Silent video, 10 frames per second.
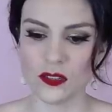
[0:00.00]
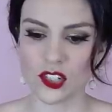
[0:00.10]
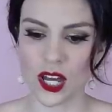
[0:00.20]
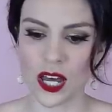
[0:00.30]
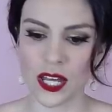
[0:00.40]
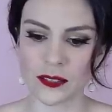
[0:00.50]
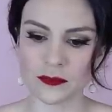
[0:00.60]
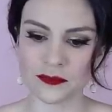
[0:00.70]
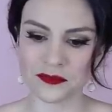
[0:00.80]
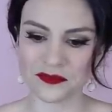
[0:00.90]
No,
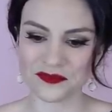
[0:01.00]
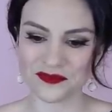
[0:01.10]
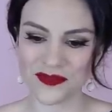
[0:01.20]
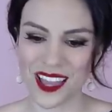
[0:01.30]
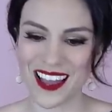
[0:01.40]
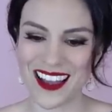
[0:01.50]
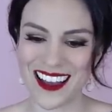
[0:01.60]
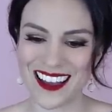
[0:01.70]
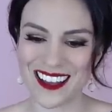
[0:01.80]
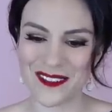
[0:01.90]
John.
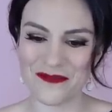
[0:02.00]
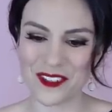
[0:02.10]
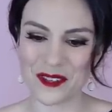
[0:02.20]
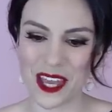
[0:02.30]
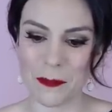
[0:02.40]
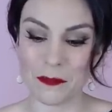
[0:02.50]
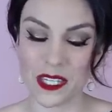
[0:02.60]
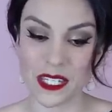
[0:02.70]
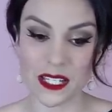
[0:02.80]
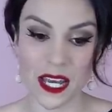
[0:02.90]
So yeah,
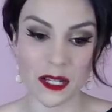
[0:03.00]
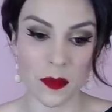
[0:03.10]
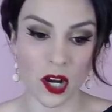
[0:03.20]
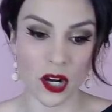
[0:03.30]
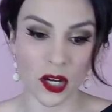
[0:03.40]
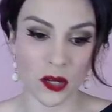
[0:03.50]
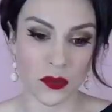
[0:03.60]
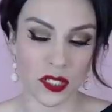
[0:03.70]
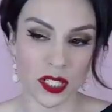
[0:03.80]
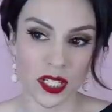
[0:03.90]
busy day
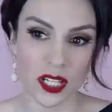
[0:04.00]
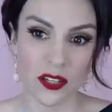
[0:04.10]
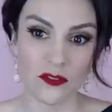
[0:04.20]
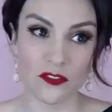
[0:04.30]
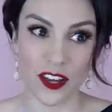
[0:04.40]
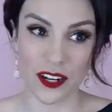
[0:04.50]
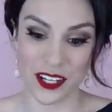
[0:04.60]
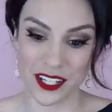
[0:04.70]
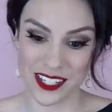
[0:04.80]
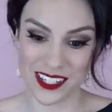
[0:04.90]
tomorrow.
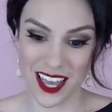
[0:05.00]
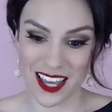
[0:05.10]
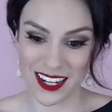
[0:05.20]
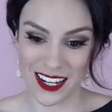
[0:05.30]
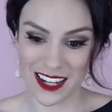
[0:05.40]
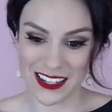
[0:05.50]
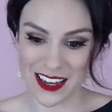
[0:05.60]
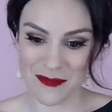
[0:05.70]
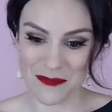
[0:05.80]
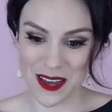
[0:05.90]
Very excited
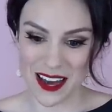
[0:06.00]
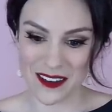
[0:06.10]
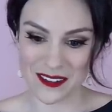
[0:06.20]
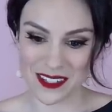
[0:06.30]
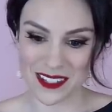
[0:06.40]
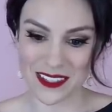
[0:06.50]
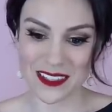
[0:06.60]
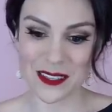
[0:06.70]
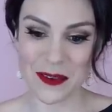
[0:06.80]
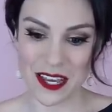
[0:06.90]
about
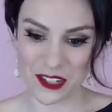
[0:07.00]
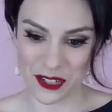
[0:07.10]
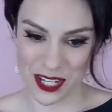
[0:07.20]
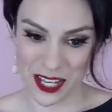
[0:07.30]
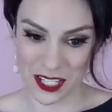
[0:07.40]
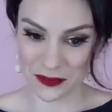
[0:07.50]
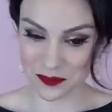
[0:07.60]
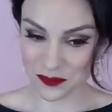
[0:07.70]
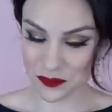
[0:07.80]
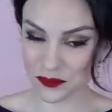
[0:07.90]
the
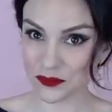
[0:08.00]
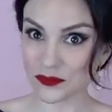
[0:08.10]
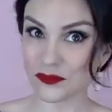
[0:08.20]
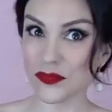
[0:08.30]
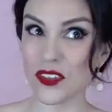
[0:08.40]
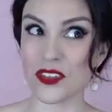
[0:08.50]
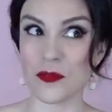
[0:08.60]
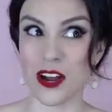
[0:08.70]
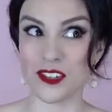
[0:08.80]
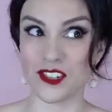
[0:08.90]
Patreon,
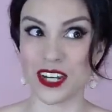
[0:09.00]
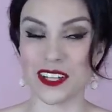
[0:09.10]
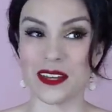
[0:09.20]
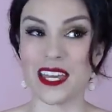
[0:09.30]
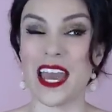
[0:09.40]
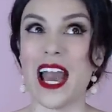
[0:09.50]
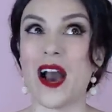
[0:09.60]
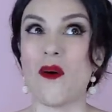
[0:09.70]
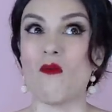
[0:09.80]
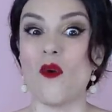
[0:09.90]
the project. I
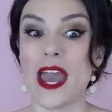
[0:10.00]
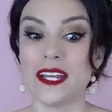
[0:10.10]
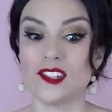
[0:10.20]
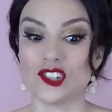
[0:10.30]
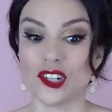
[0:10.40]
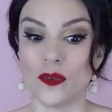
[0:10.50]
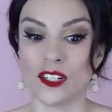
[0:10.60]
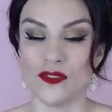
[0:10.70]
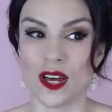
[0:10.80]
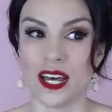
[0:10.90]
can't wait to show
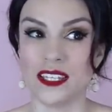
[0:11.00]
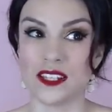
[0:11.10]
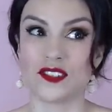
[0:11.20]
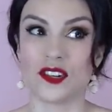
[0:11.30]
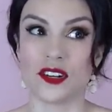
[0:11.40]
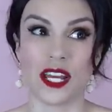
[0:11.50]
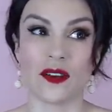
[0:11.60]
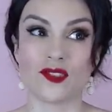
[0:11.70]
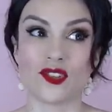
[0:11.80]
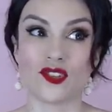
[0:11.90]
it to you guys. It is
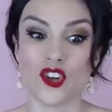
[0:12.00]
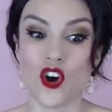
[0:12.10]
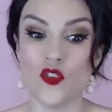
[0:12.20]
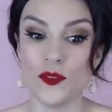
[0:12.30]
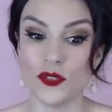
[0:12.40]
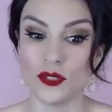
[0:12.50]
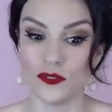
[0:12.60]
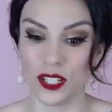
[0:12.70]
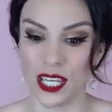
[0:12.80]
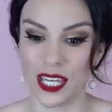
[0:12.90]
turning out so
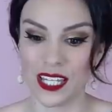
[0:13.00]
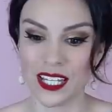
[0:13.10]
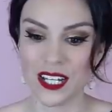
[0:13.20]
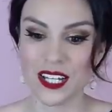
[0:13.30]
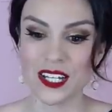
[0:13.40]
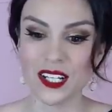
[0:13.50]
beautifully.